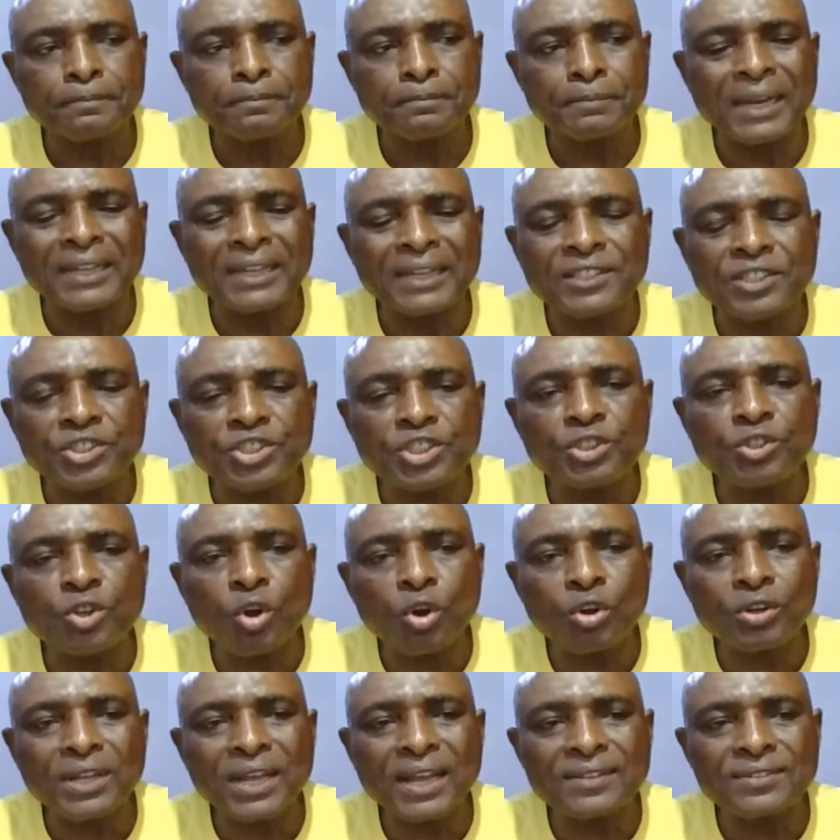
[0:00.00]
by teaching
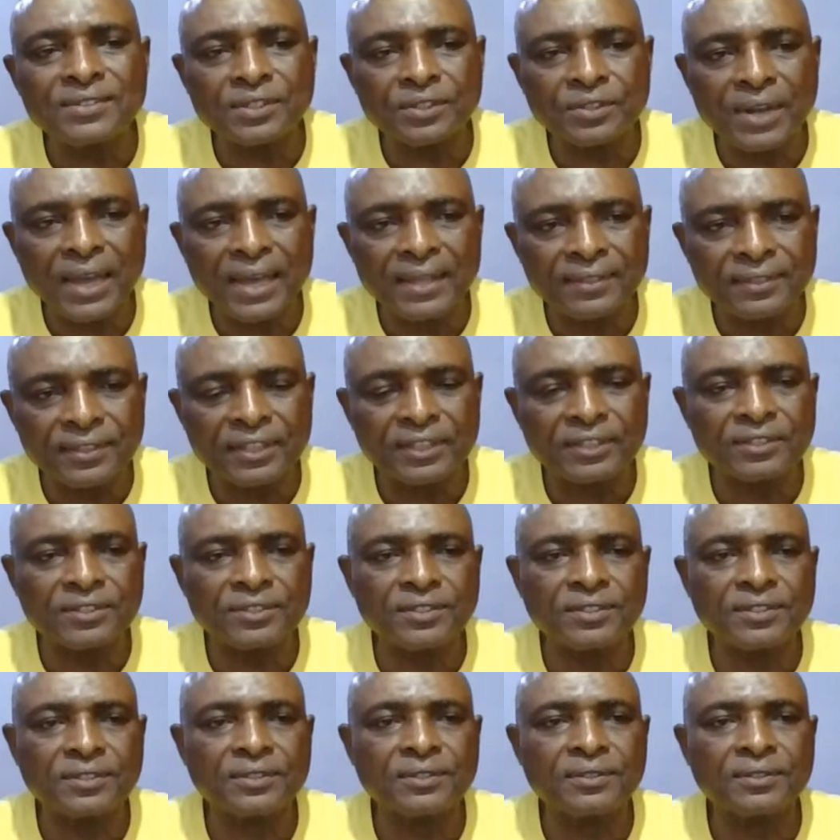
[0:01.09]
others the right
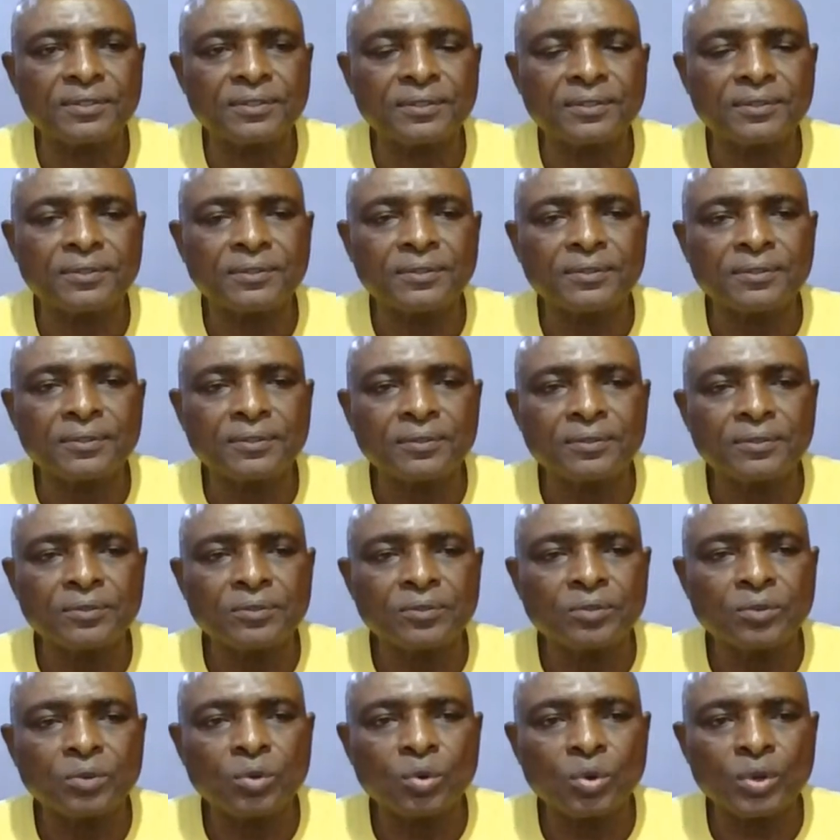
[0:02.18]
things.
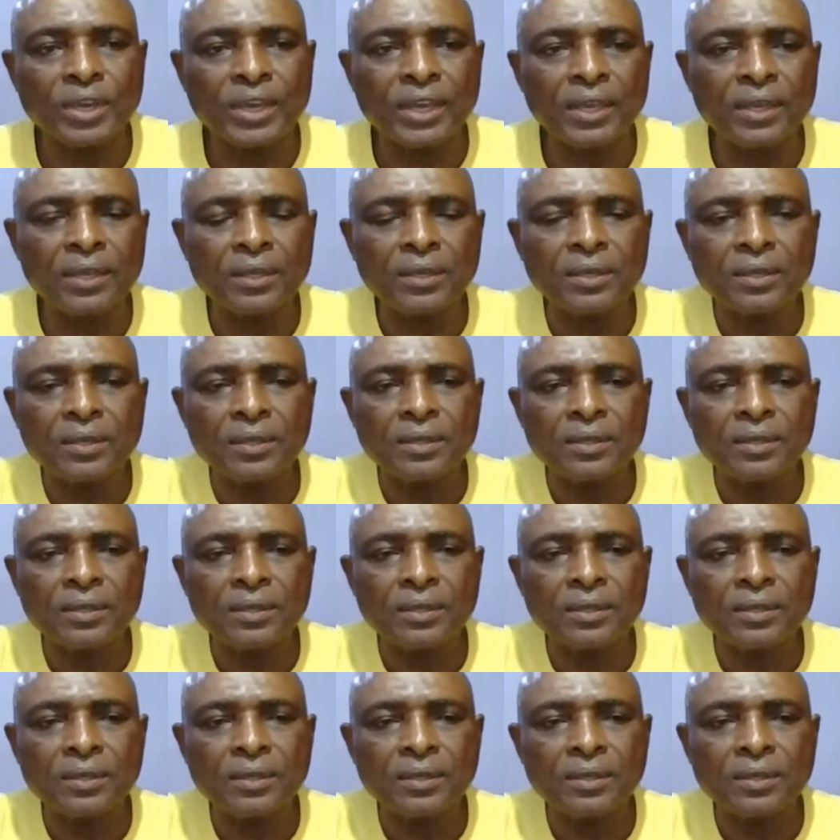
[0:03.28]
Okay?